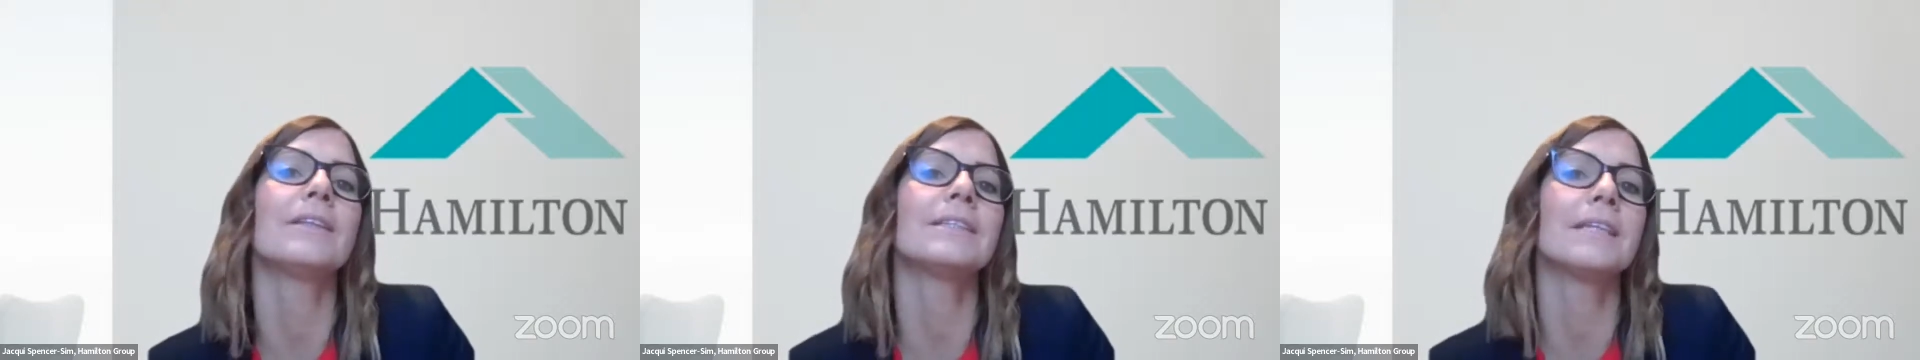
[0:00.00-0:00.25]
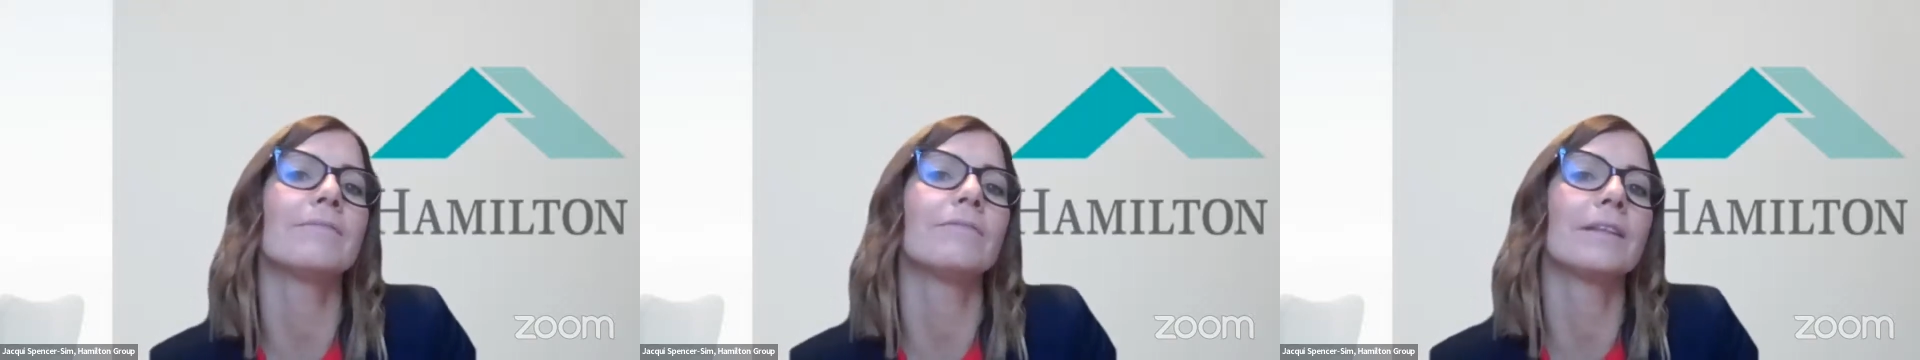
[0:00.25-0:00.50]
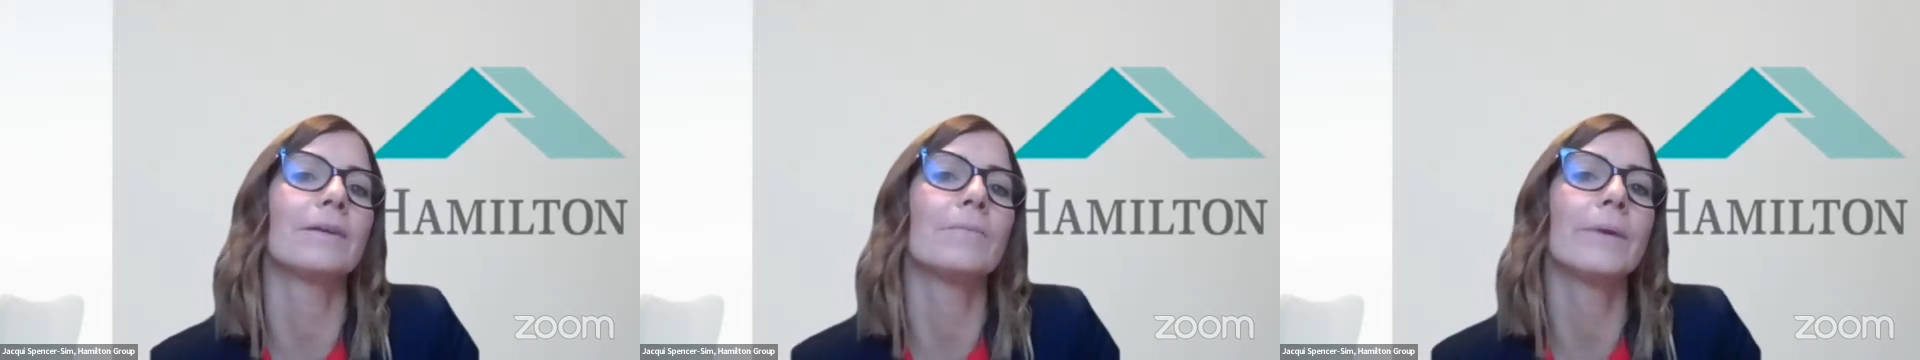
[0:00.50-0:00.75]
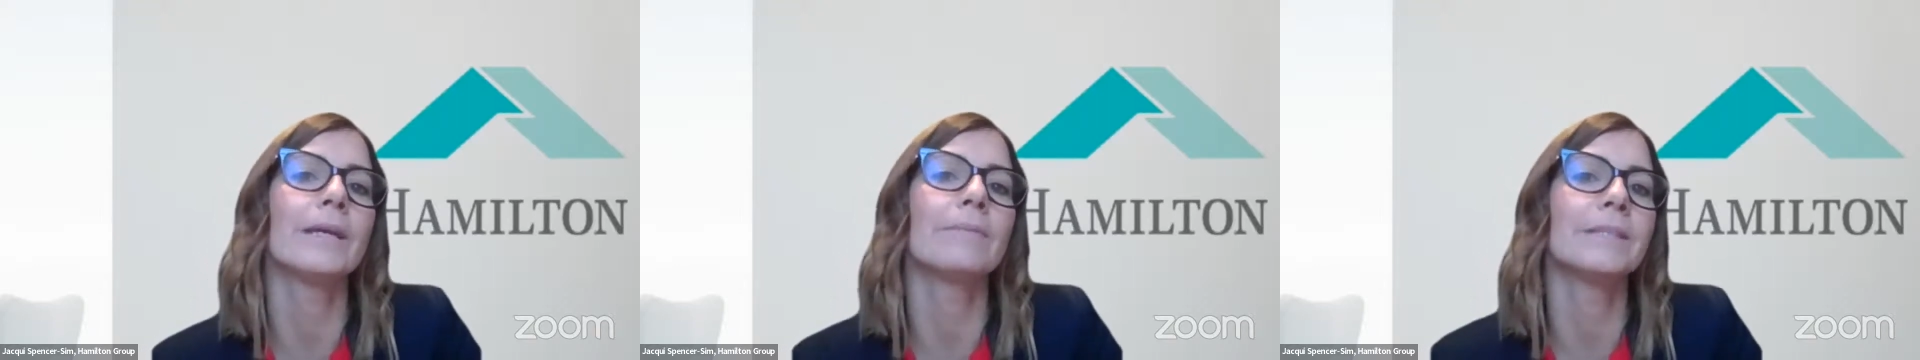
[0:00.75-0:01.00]
there's anything that
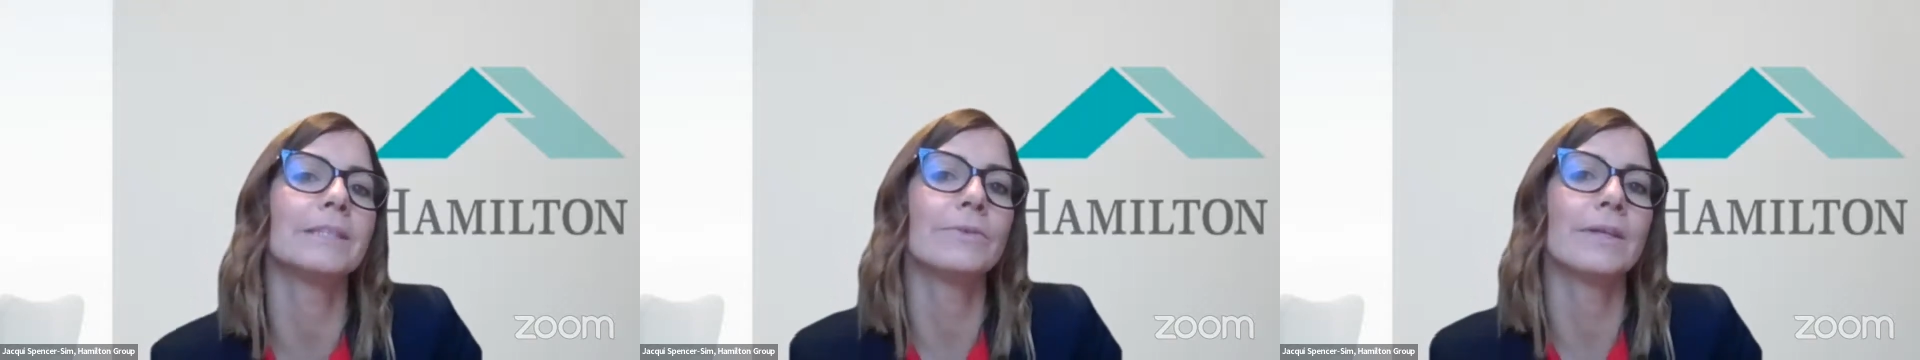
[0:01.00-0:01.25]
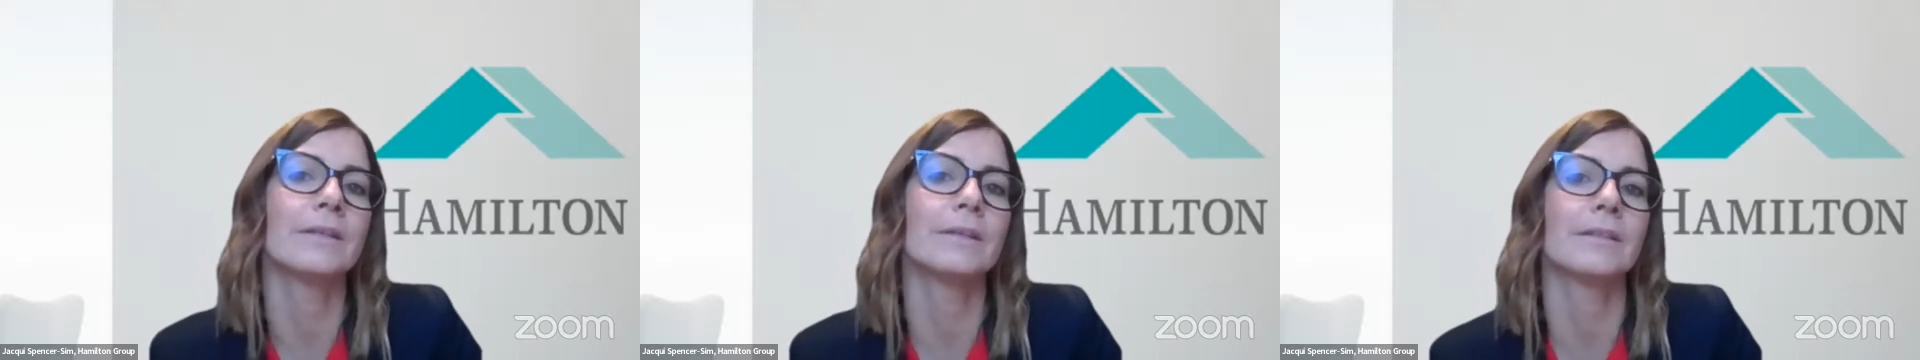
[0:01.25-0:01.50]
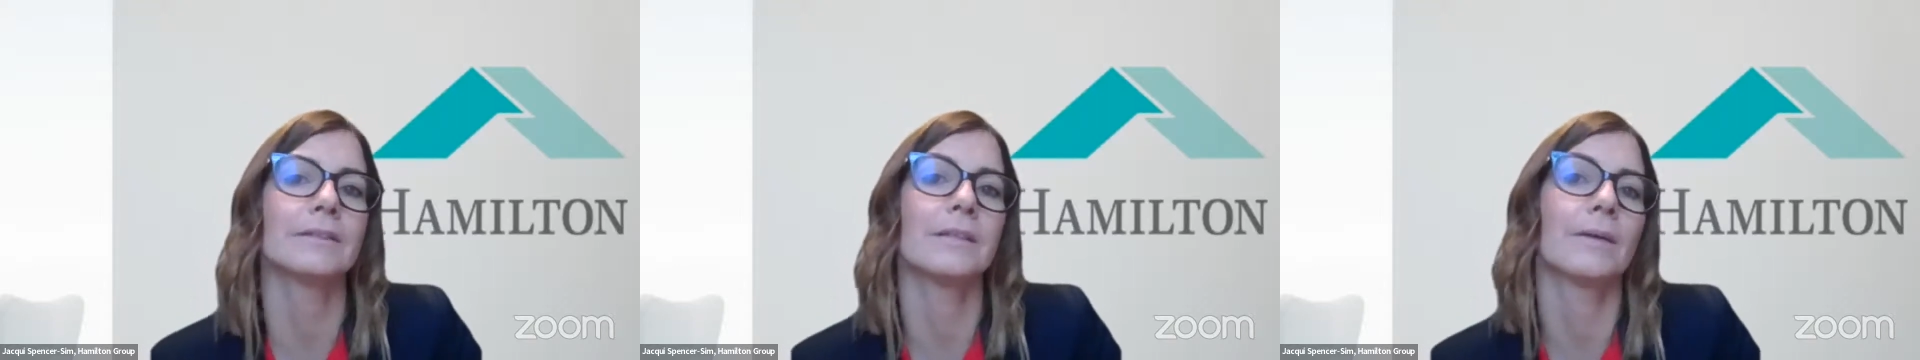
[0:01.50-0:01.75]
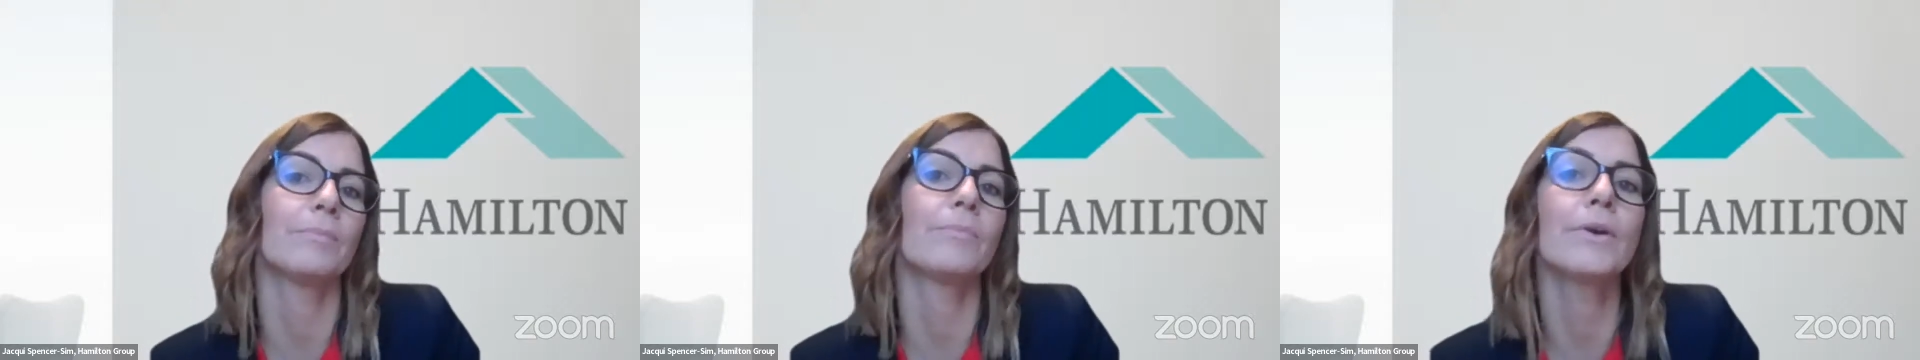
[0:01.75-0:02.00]
we could be doing as
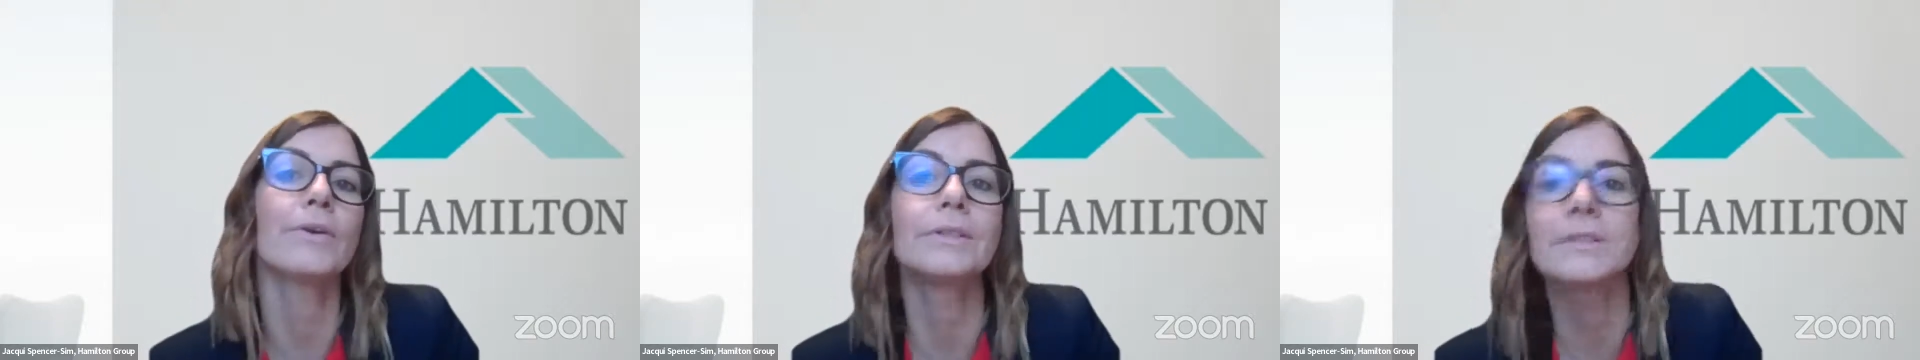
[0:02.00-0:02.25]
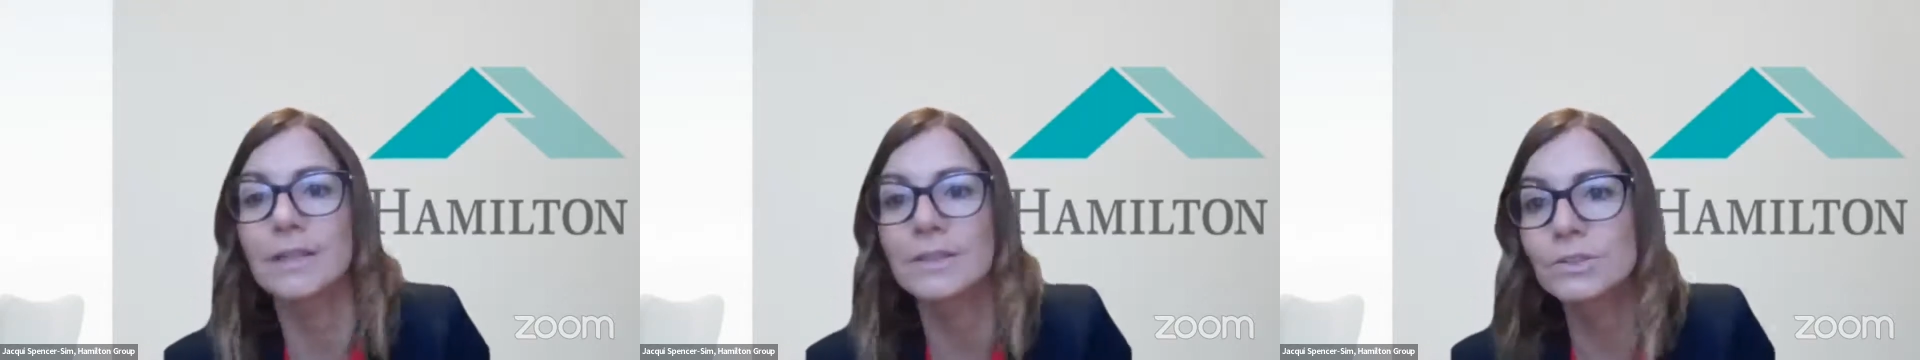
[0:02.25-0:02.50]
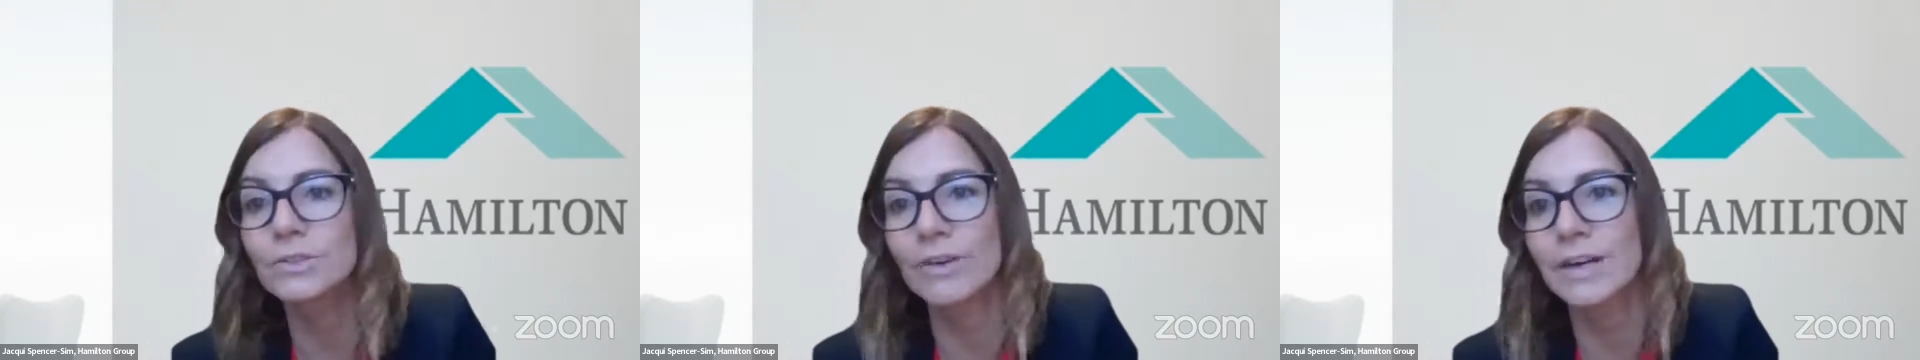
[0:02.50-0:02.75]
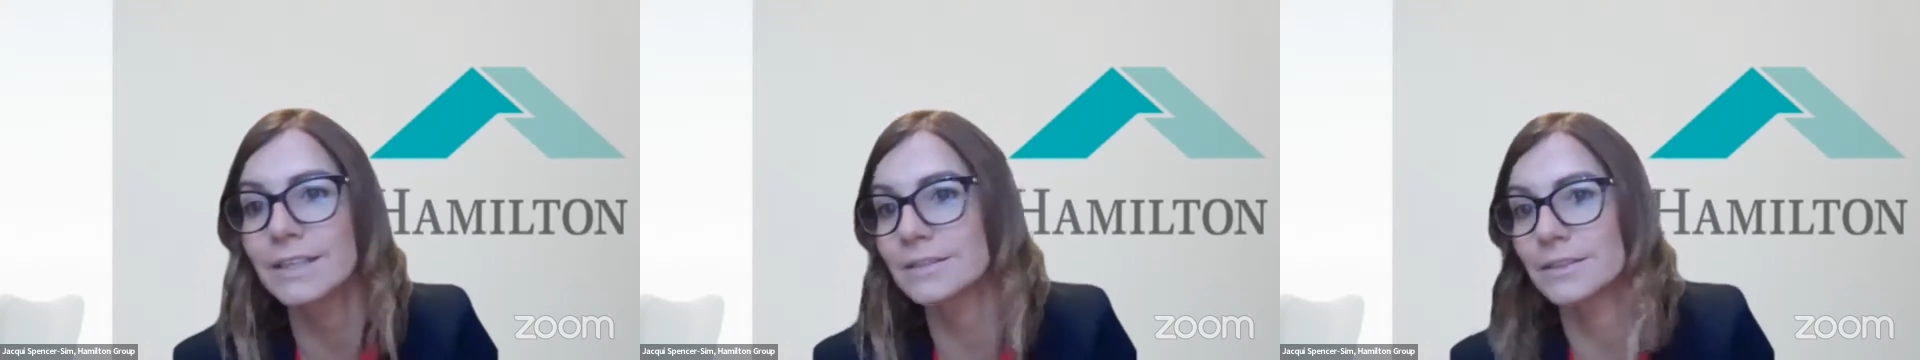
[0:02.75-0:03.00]
like brokers and
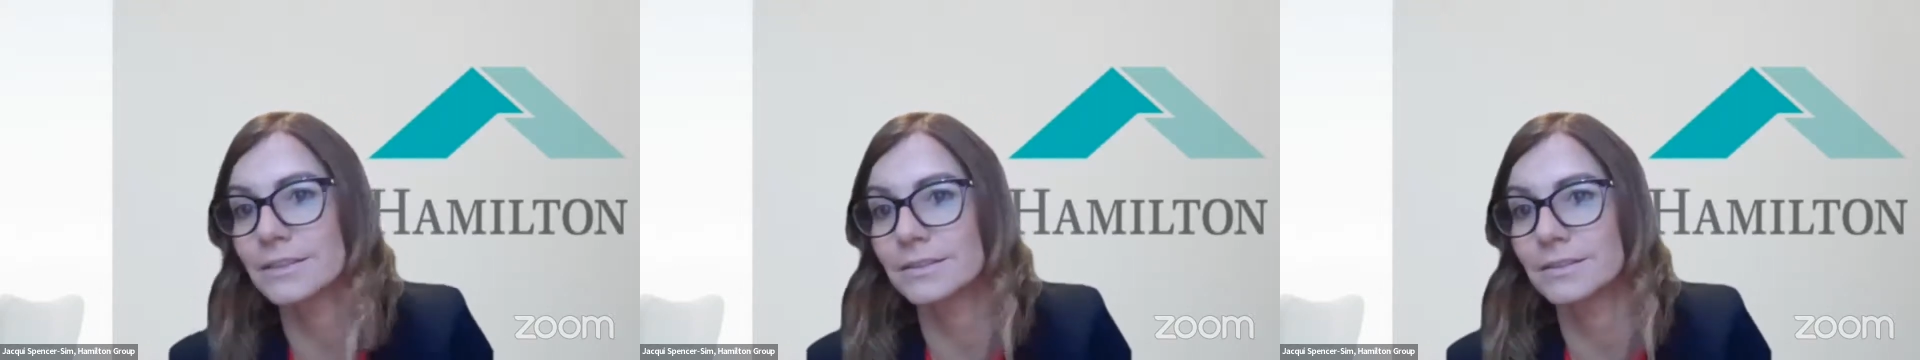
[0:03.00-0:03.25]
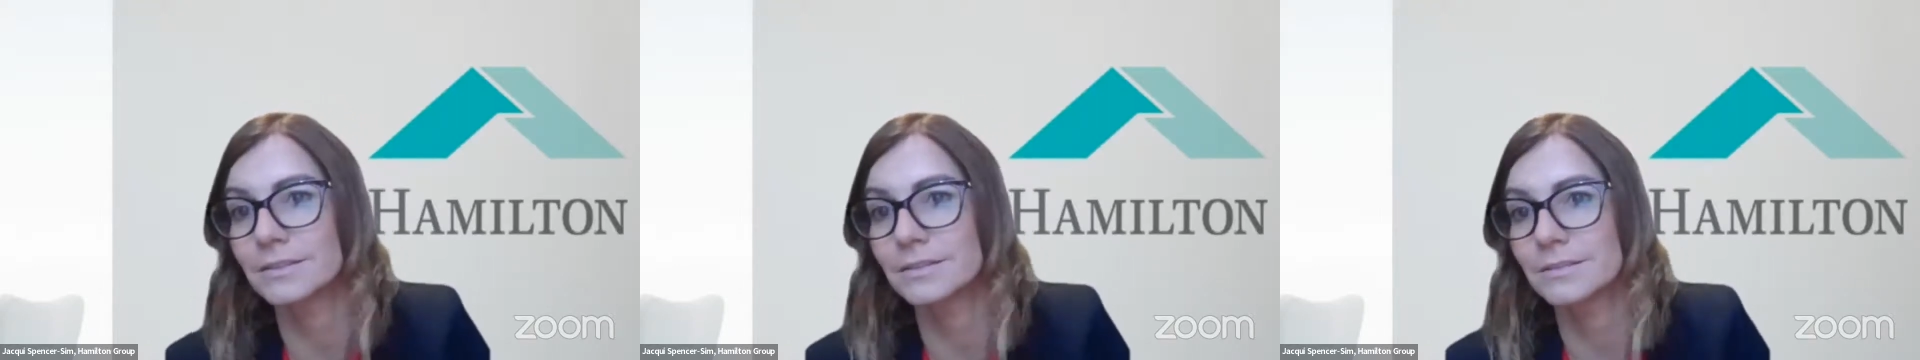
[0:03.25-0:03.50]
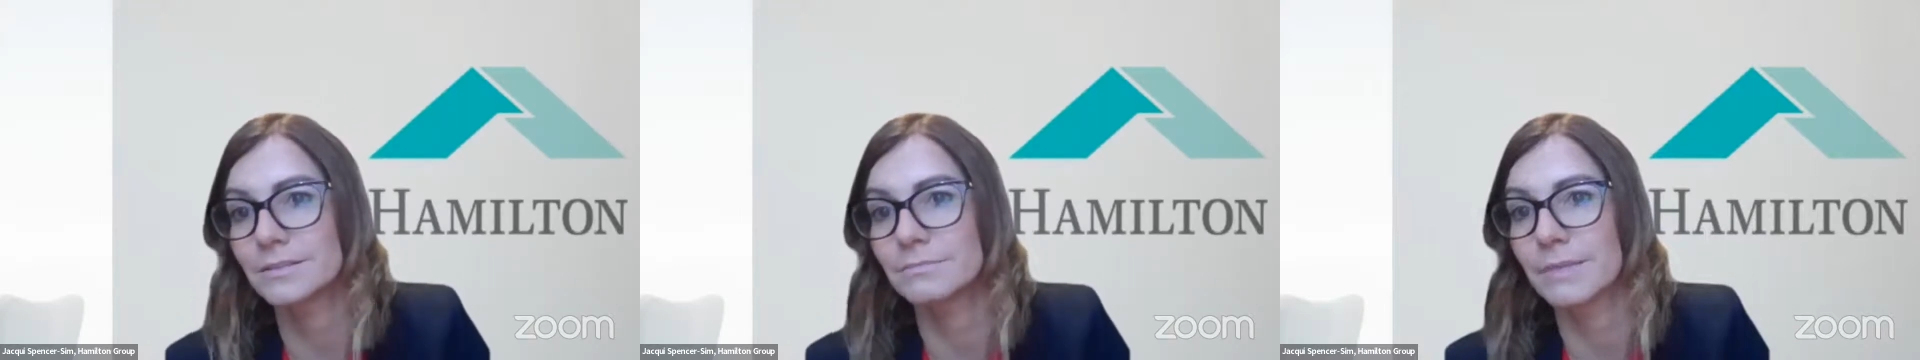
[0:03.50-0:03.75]
underwriters,